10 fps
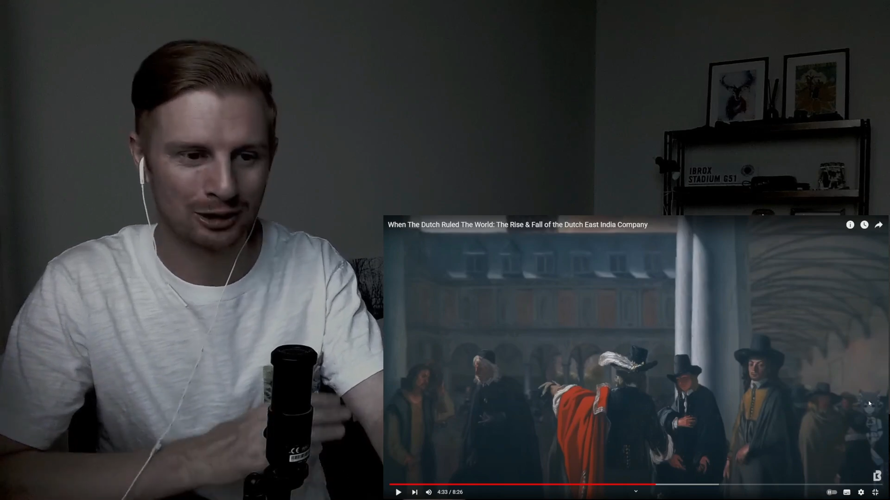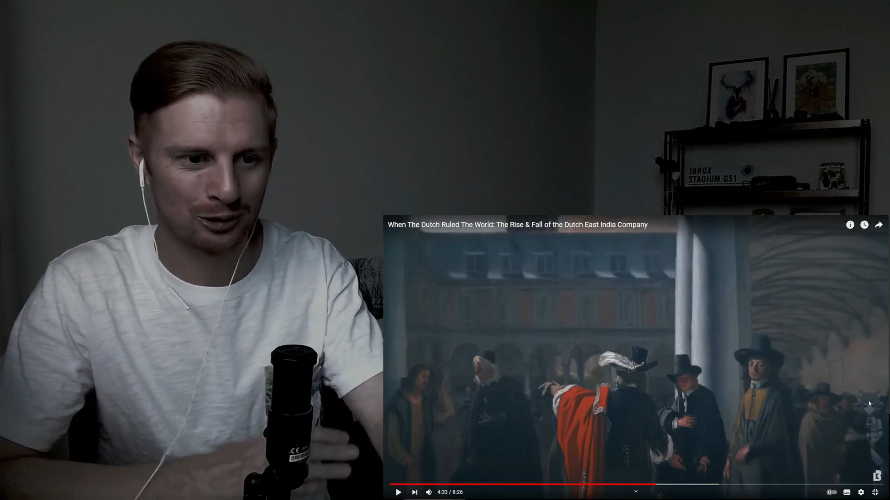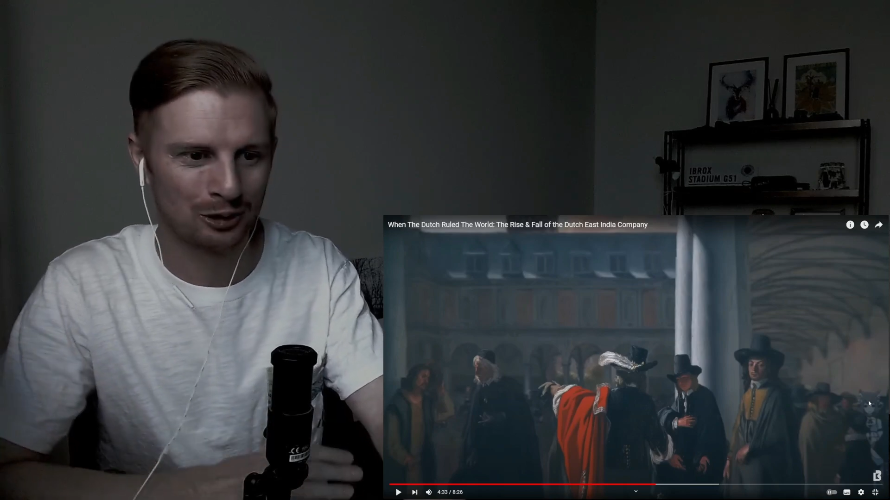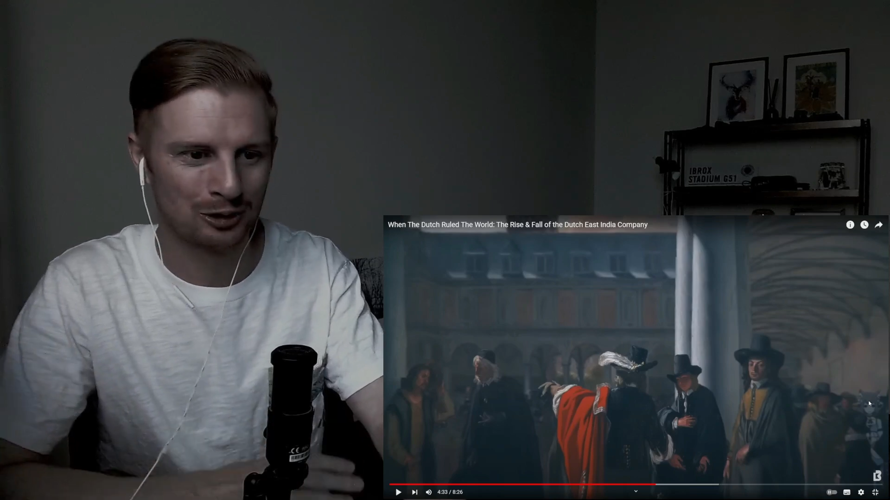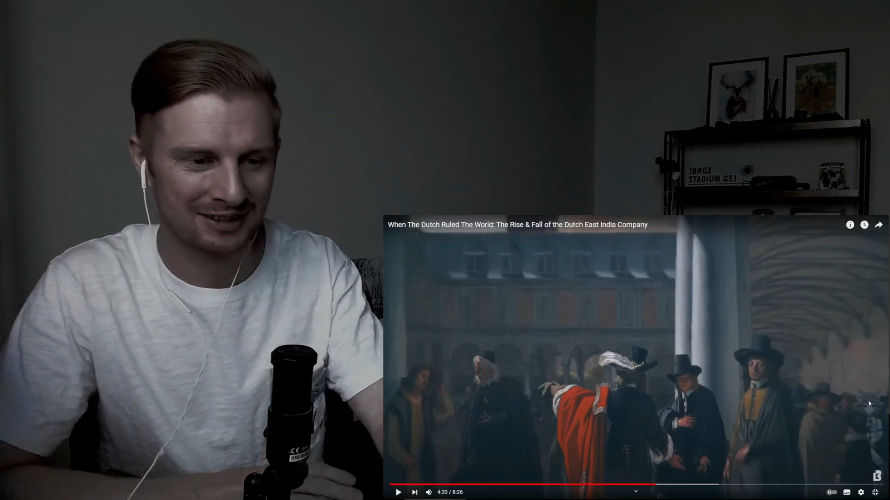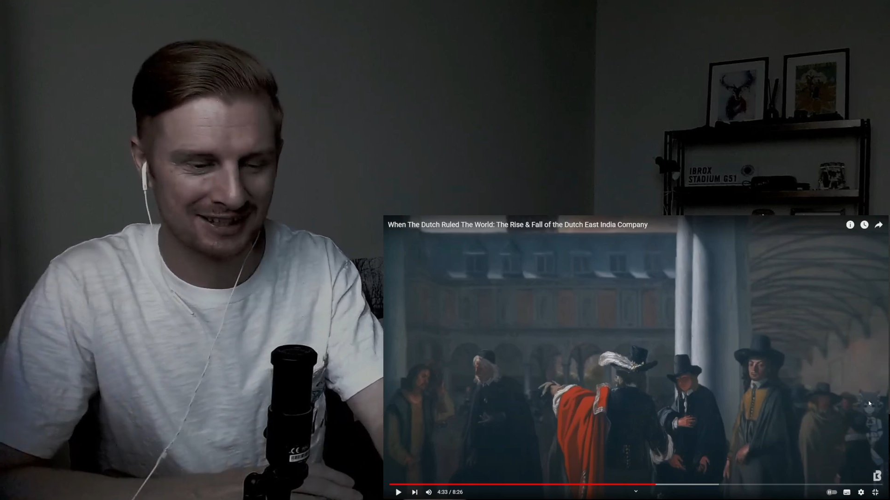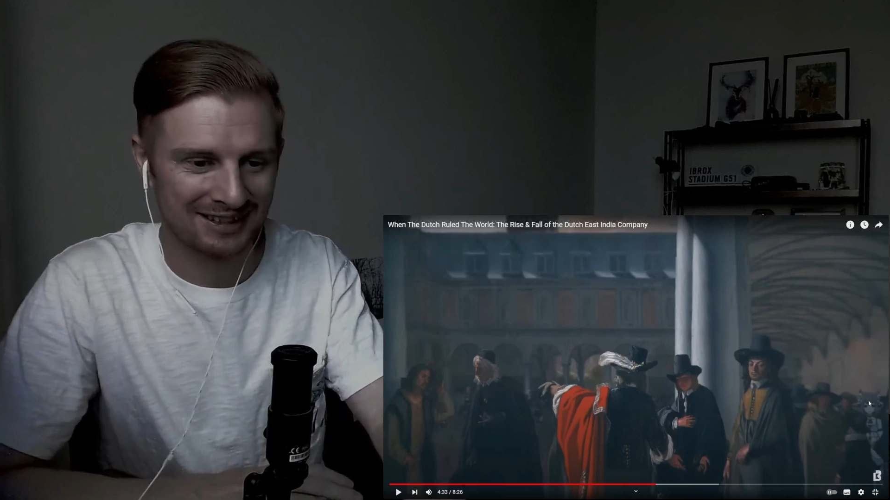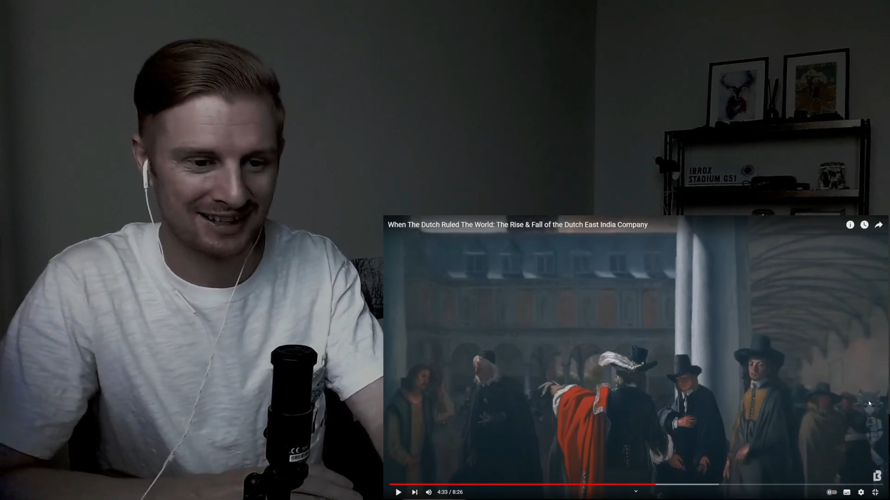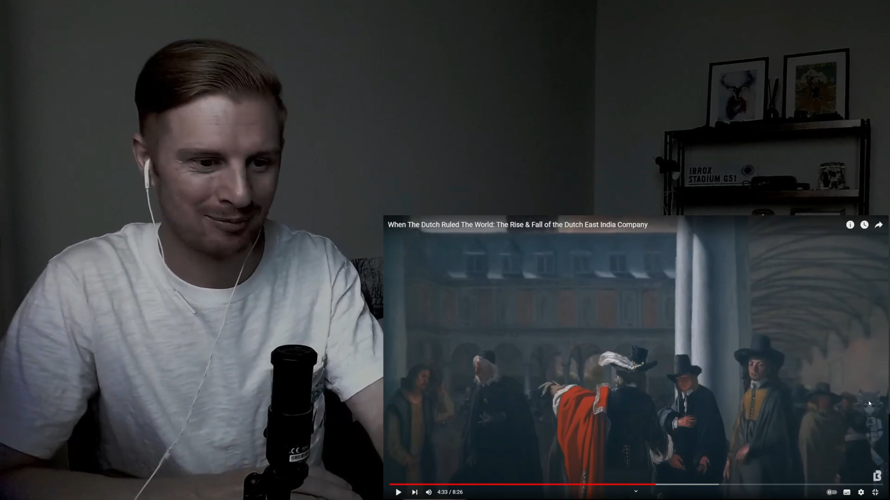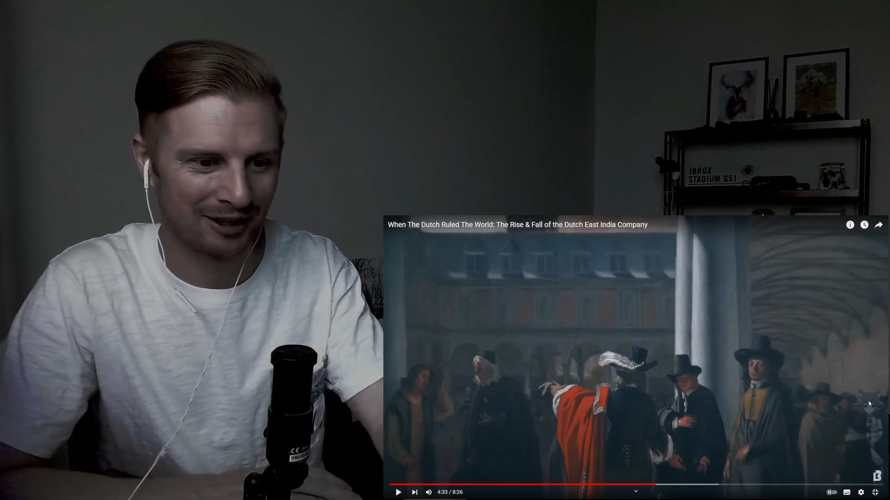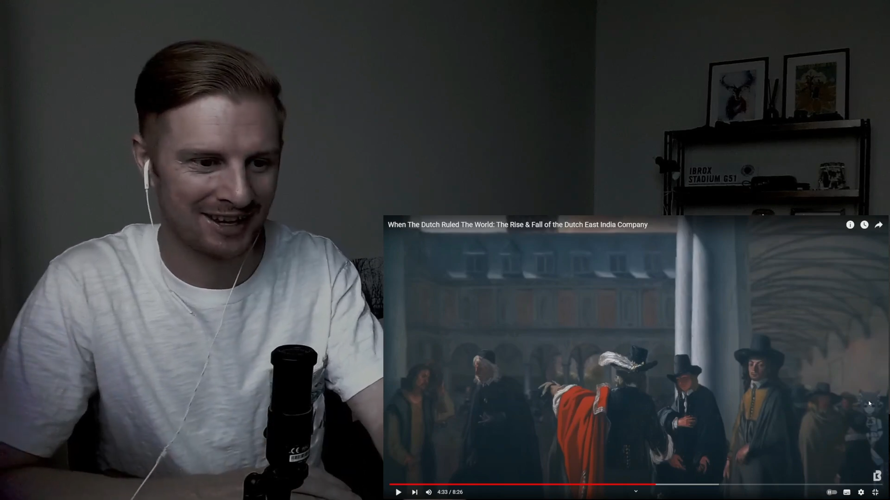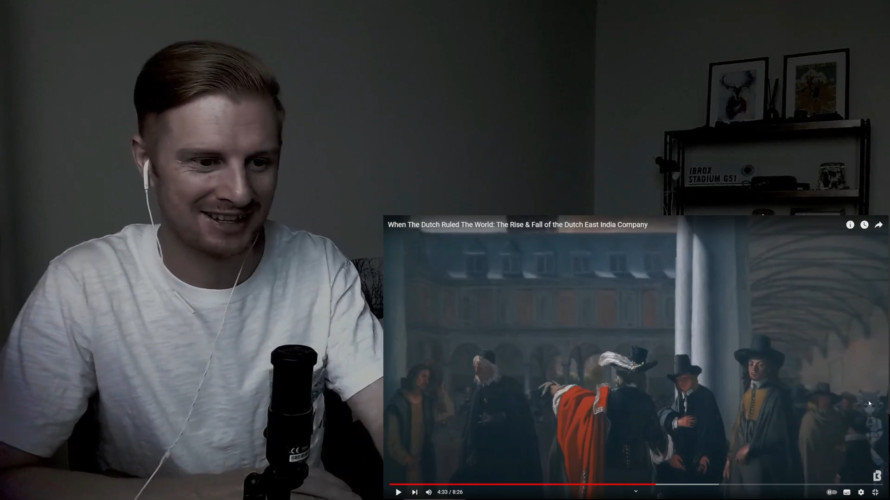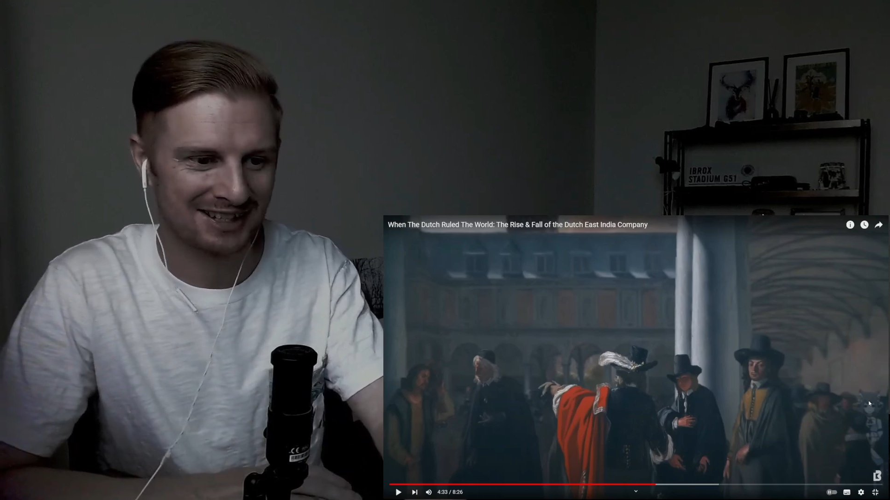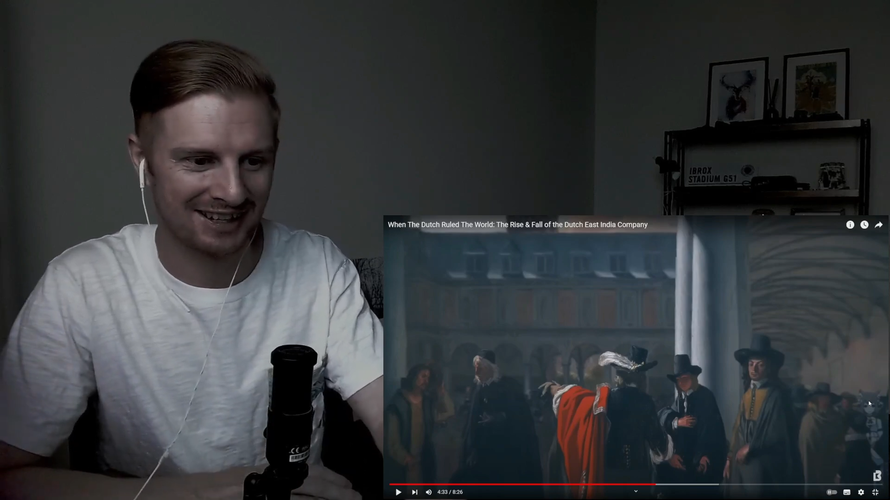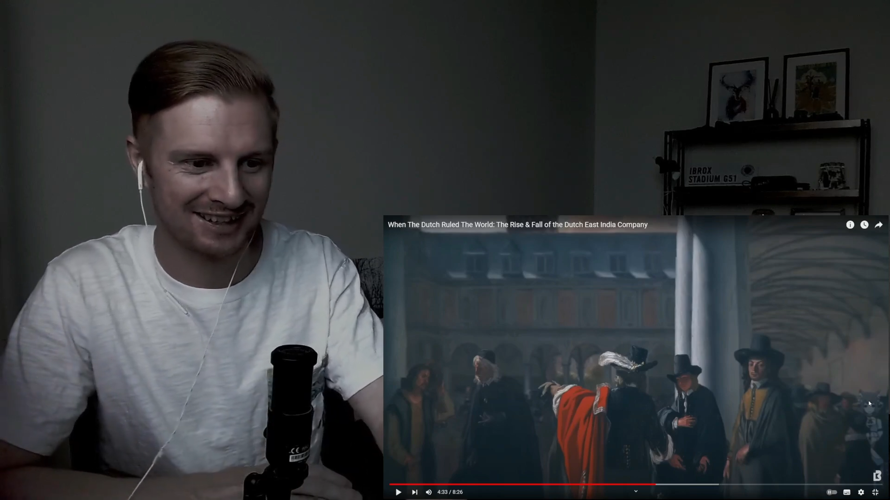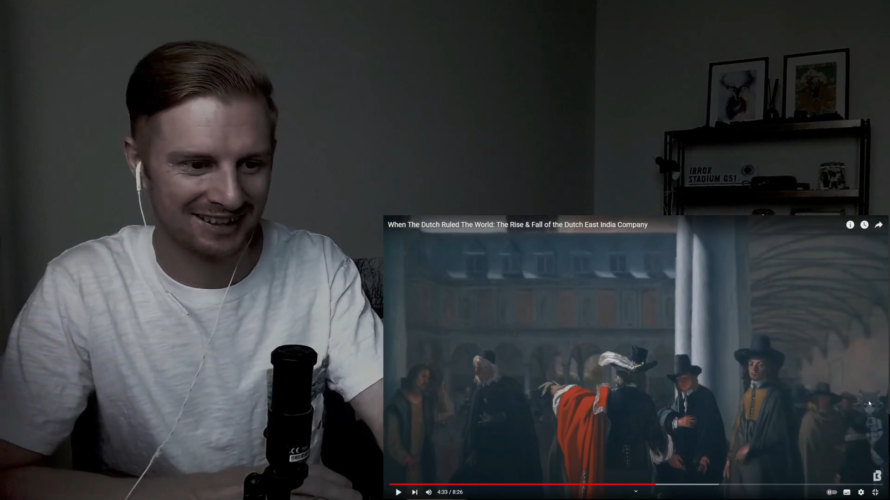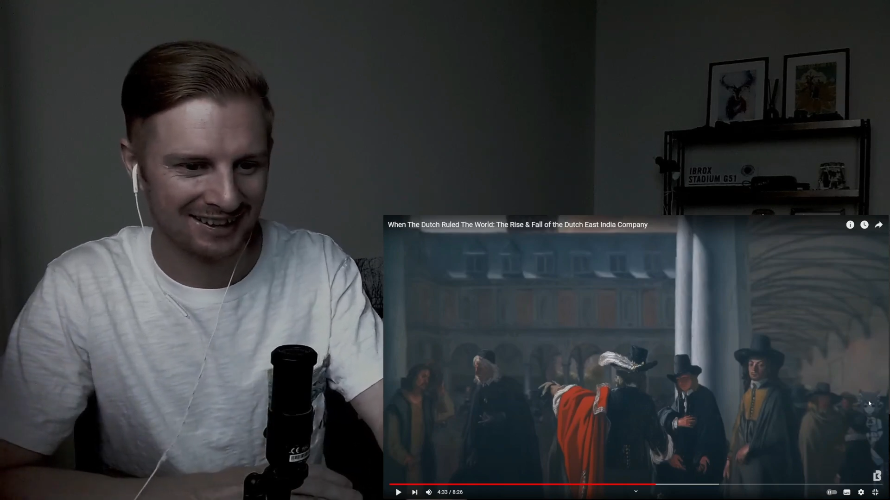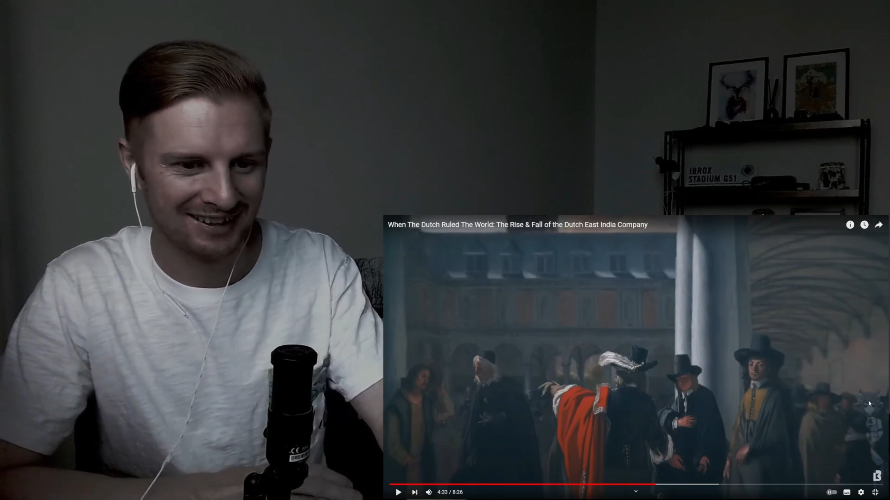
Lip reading: through to today, but that's like